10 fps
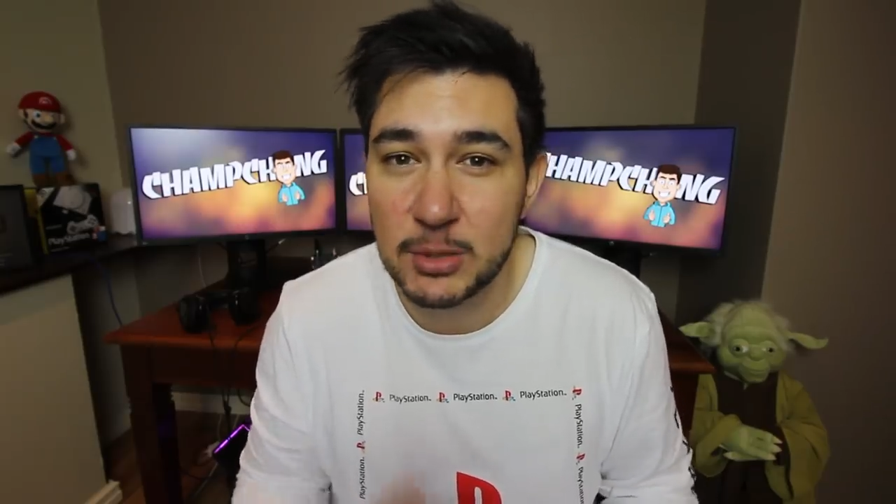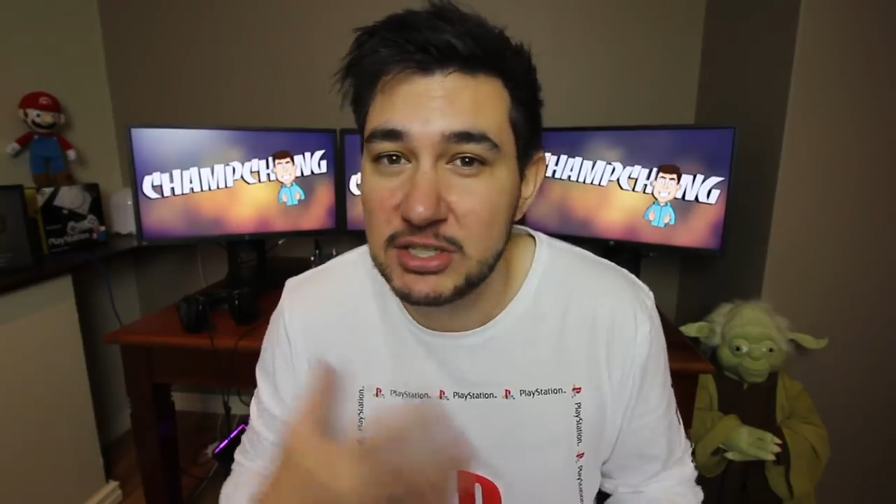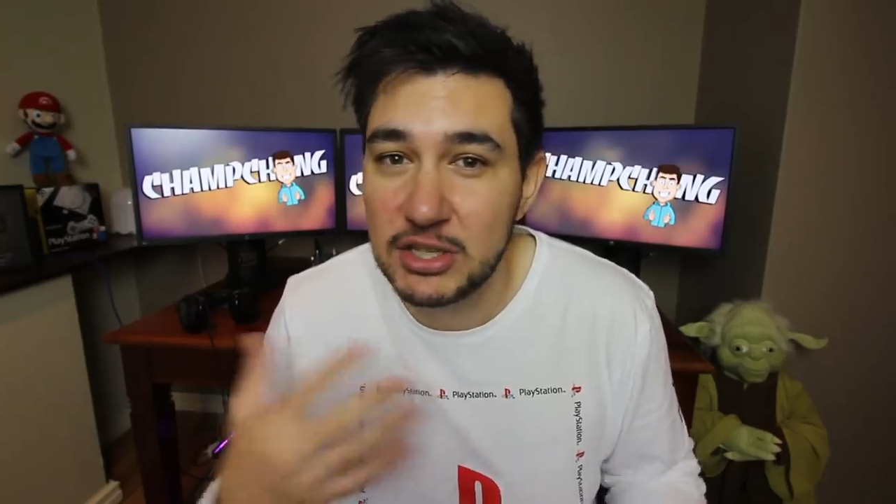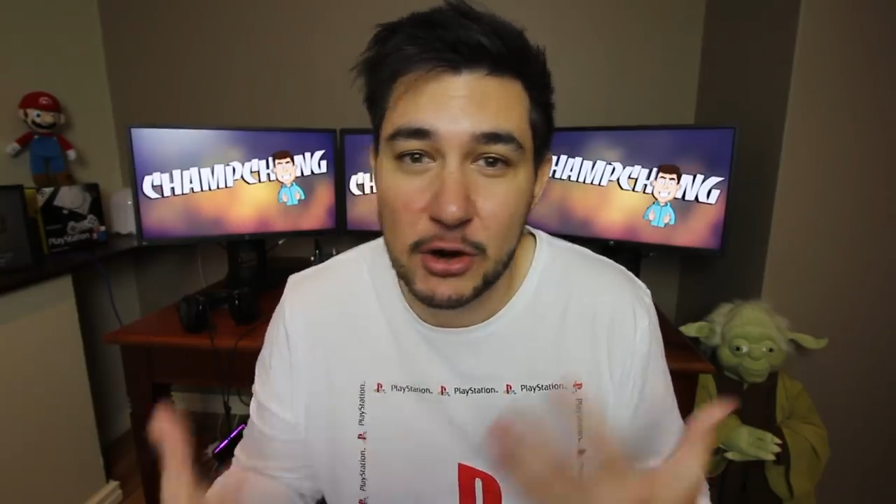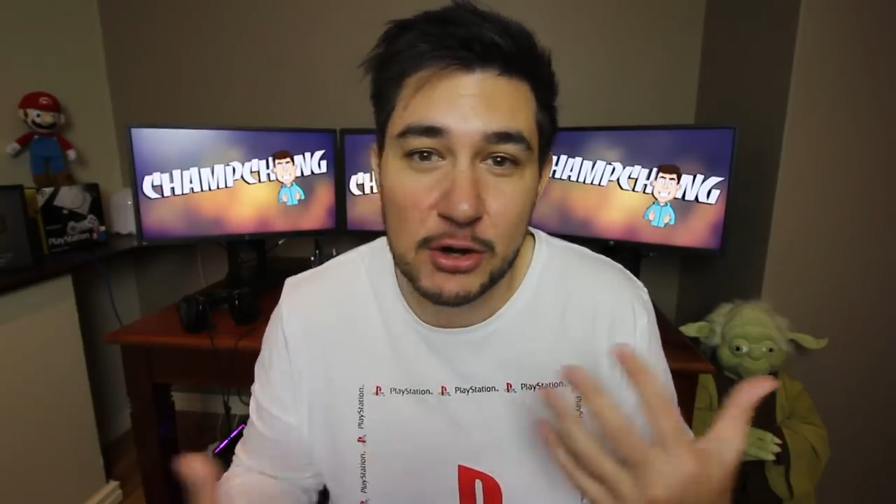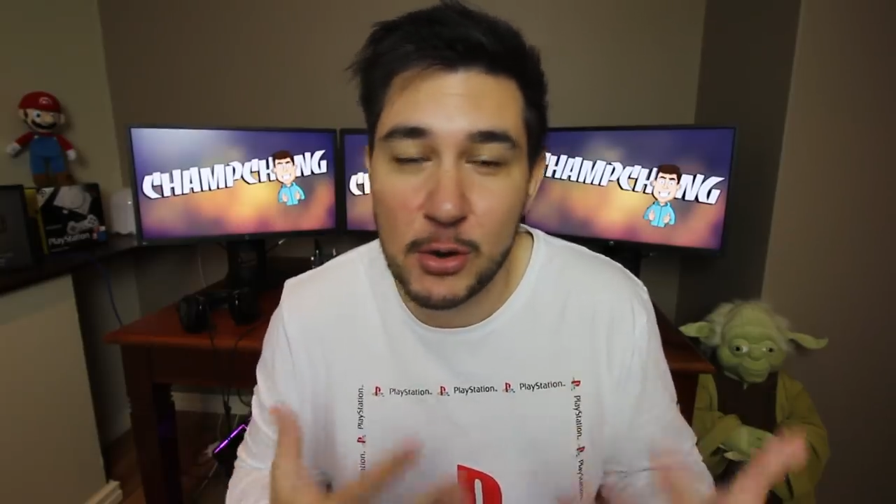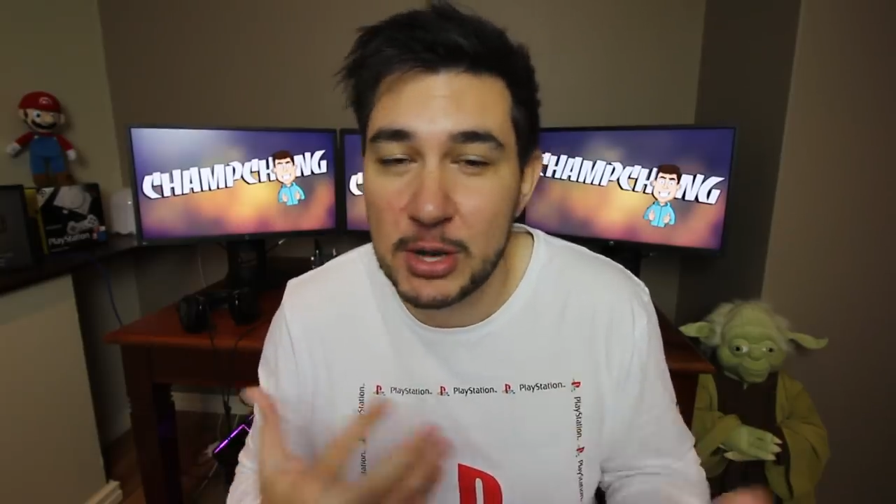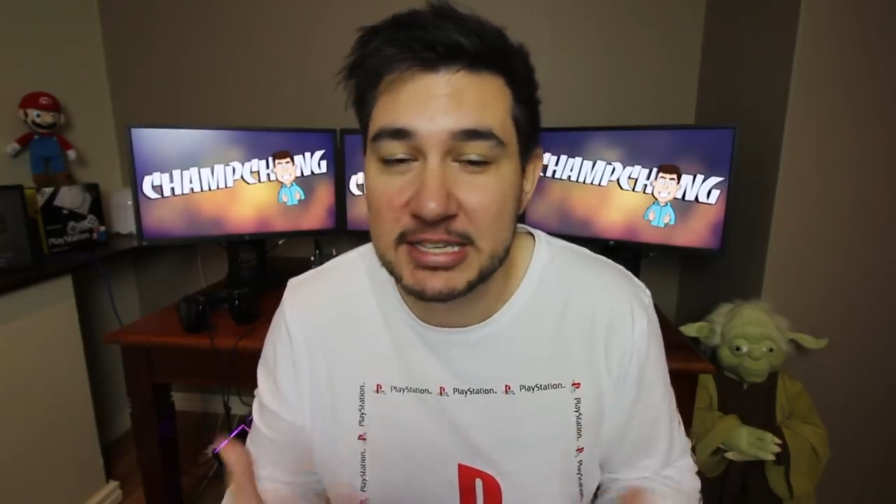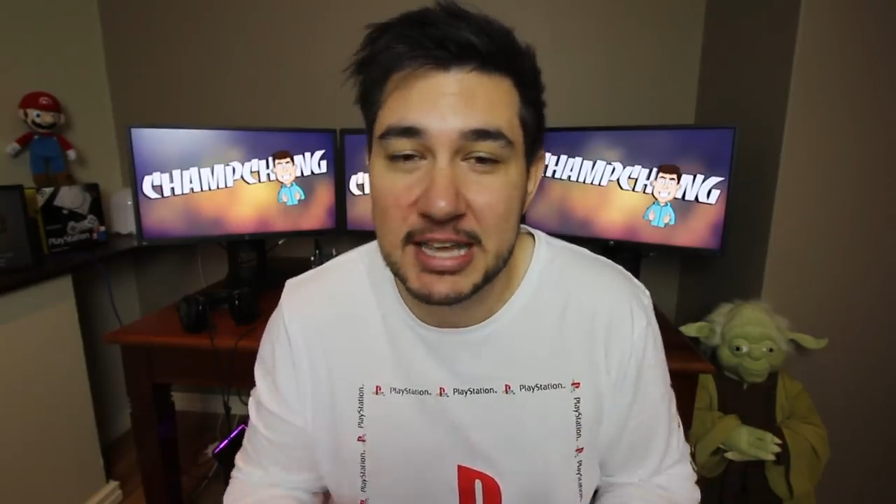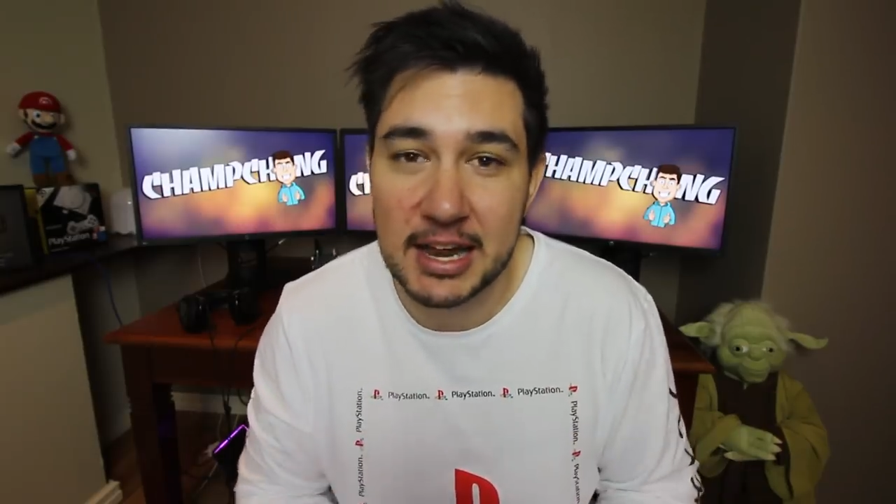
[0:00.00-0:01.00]
so I don't know
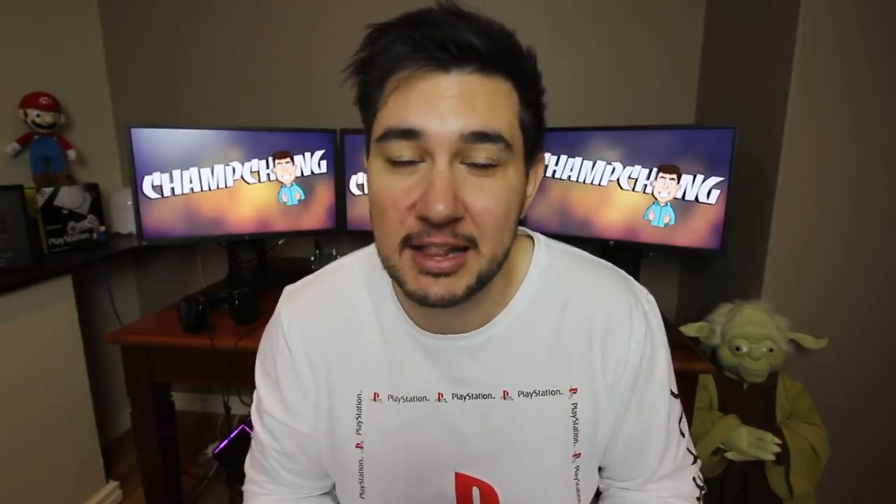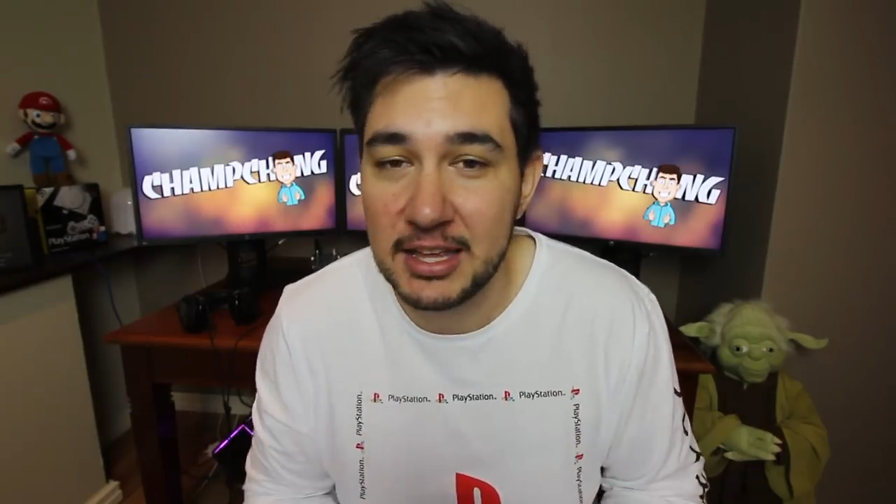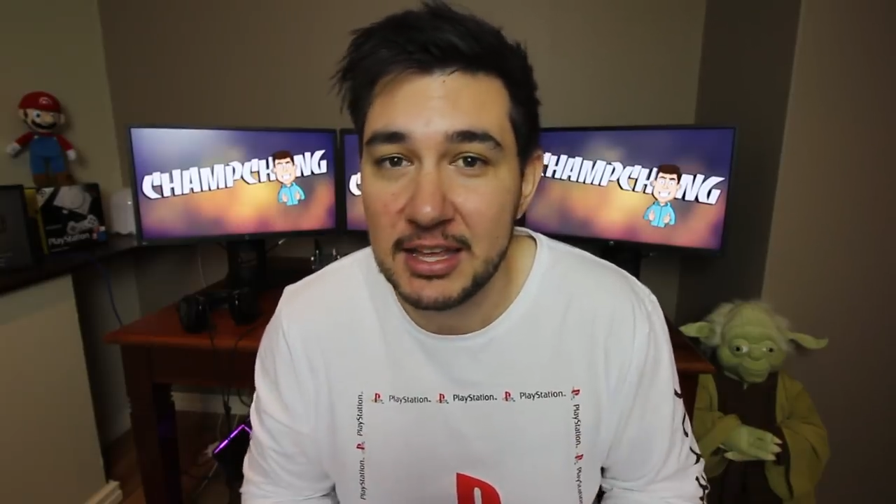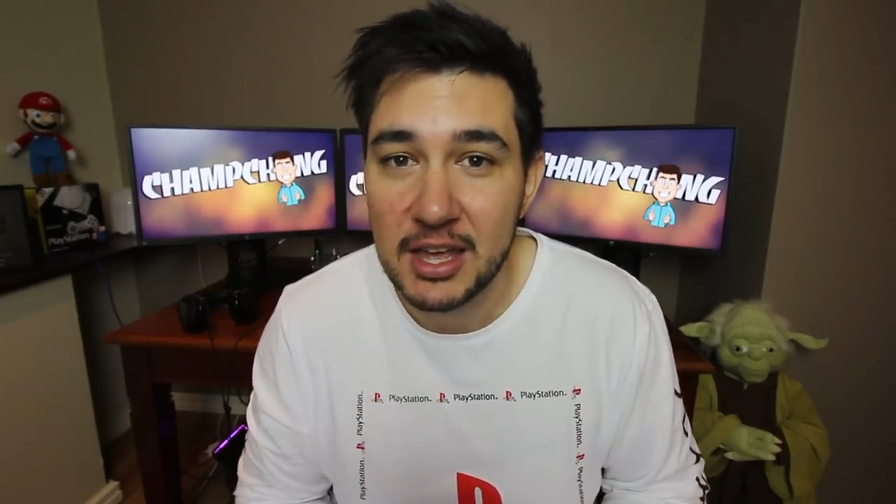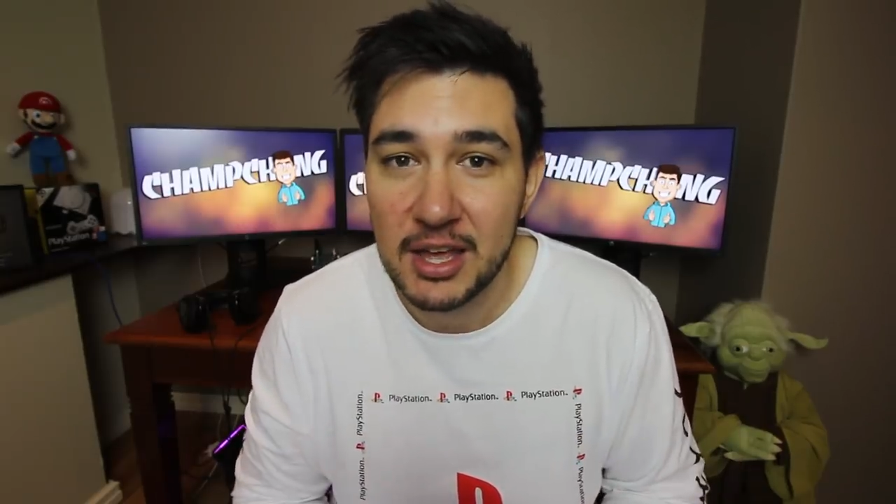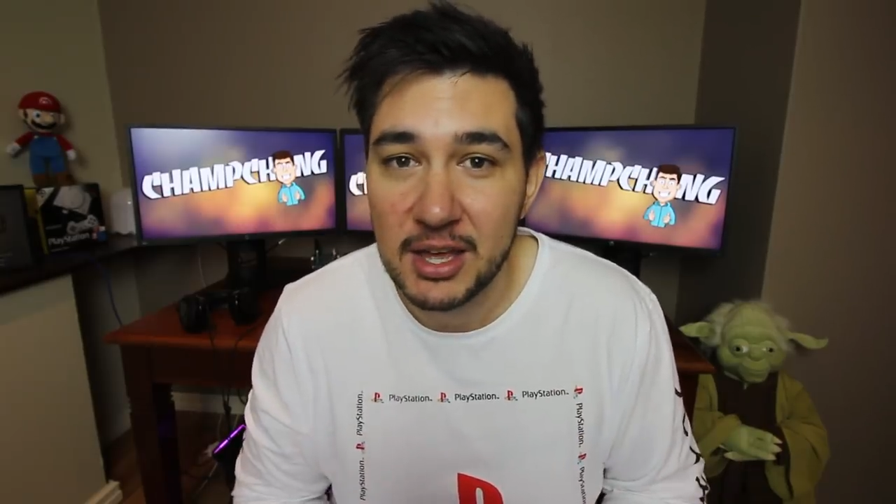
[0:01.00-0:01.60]
exactly